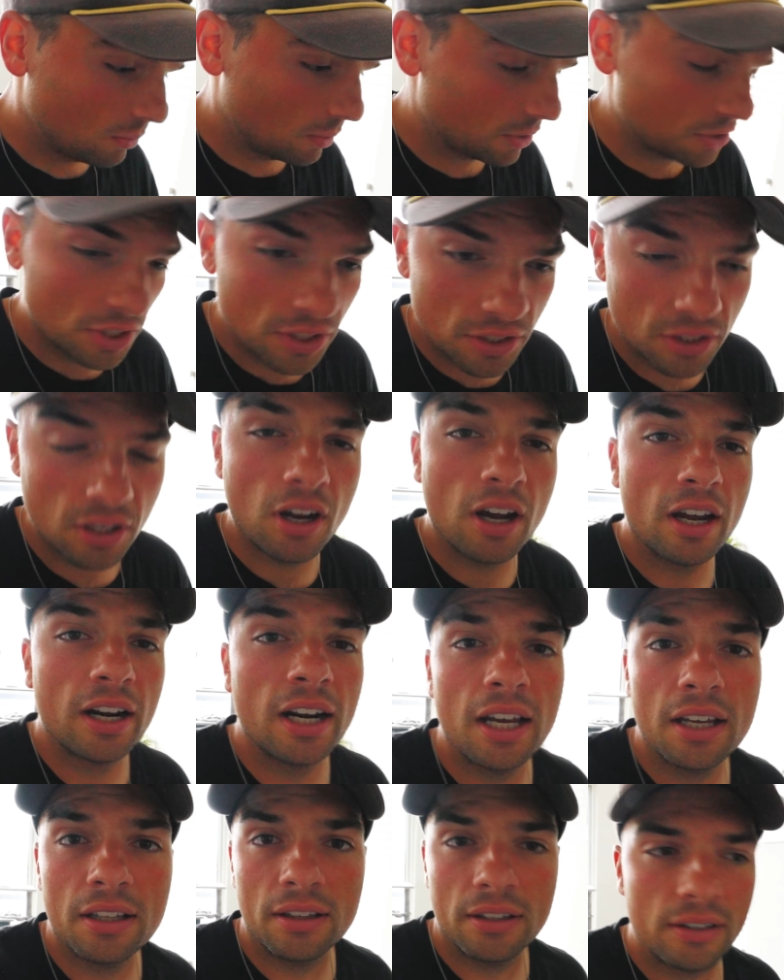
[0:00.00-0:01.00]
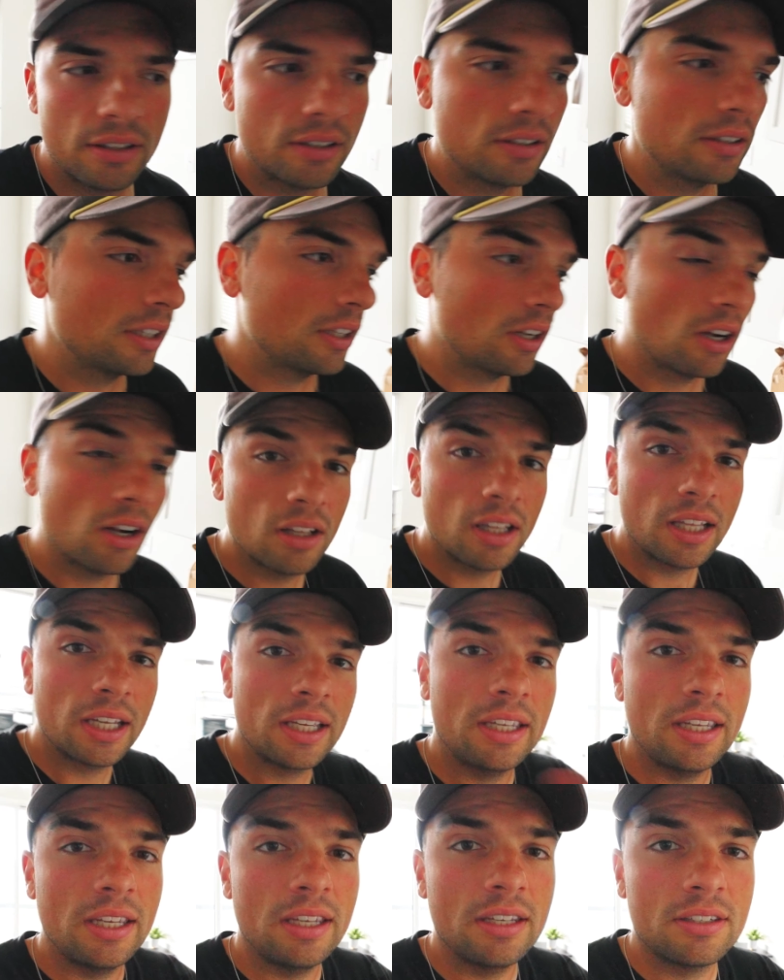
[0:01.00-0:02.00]
While she's gone, I literally all
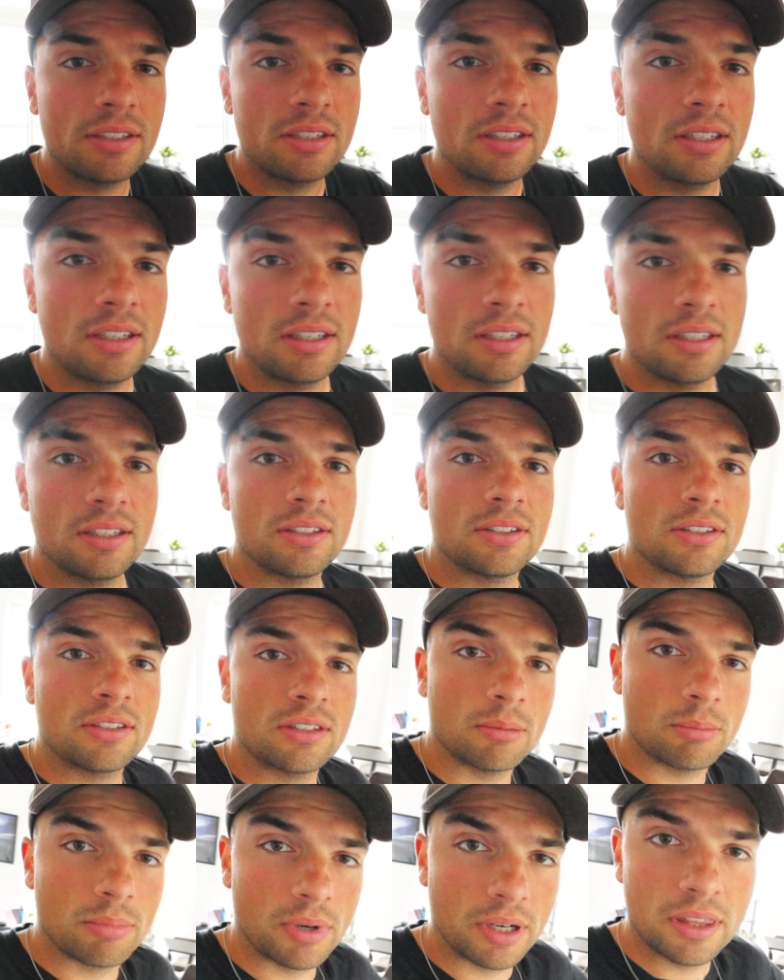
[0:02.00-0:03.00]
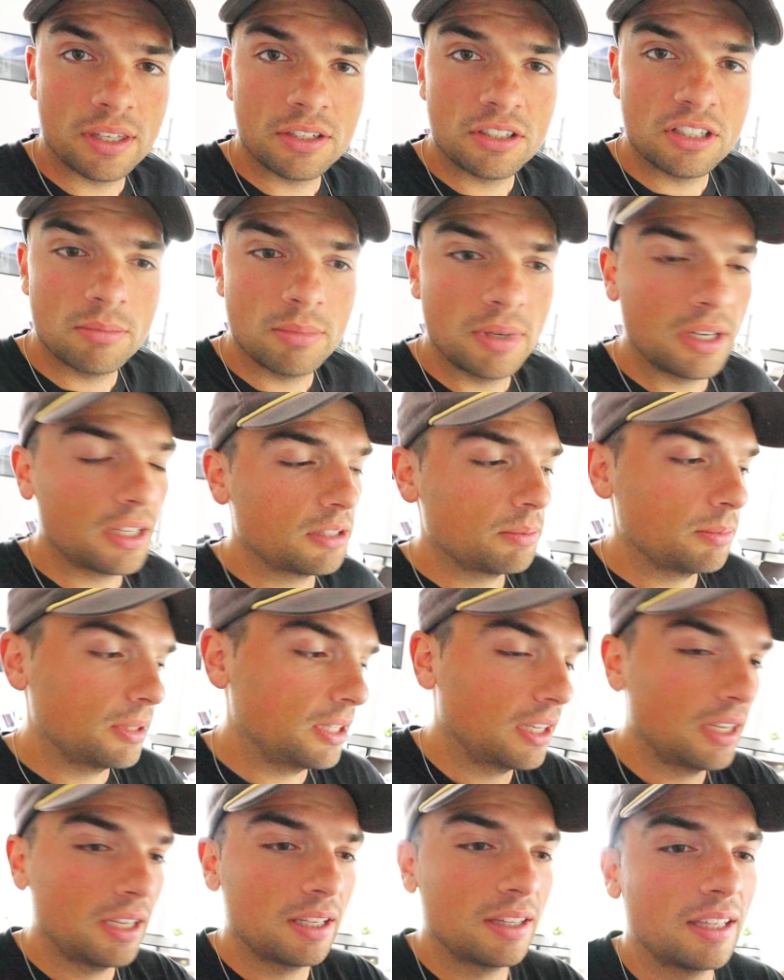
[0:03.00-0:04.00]
I eat is the bread that she makes
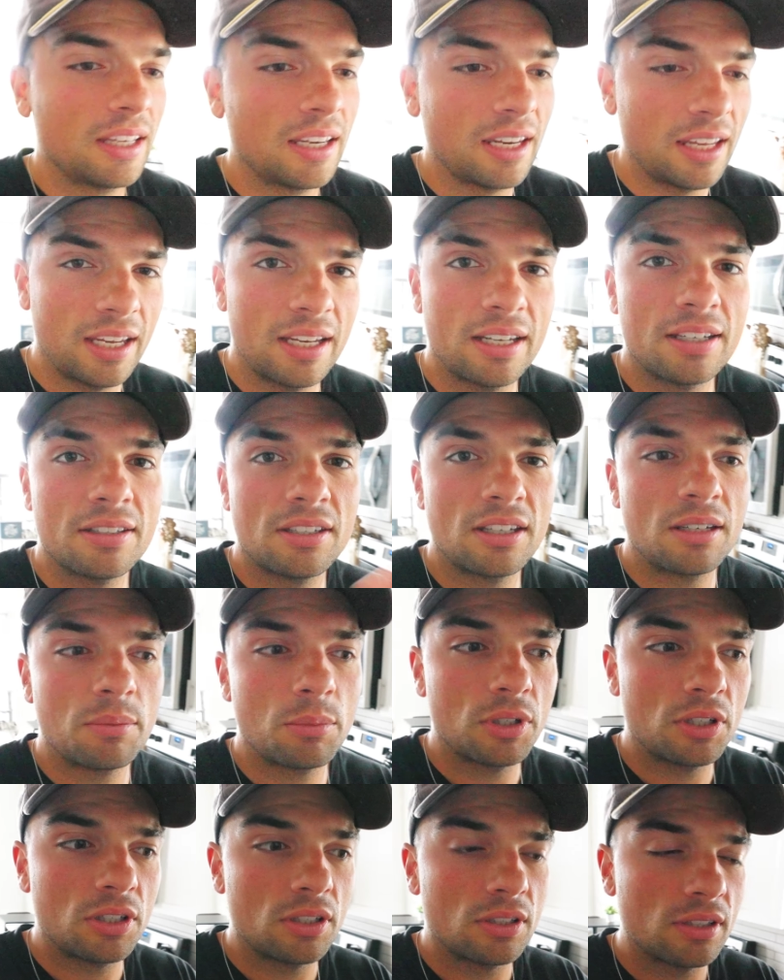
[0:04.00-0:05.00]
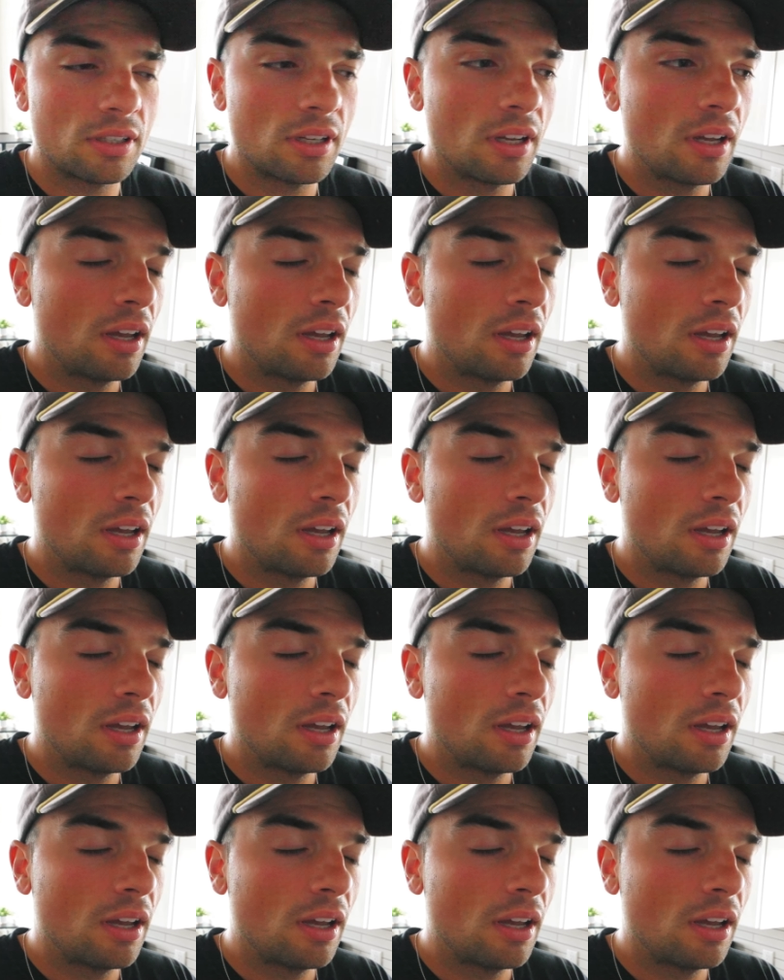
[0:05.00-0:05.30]
me, and then egg sandwiches,